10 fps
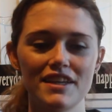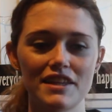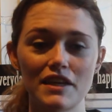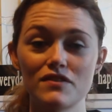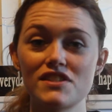
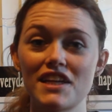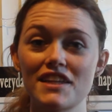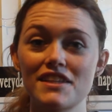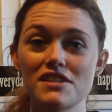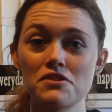they've
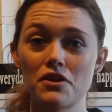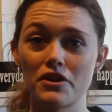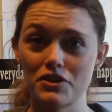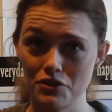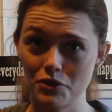stayed this
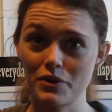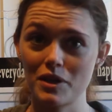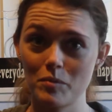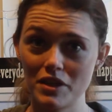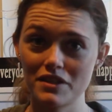long, you know what
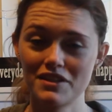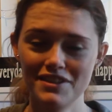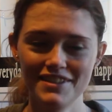I mean?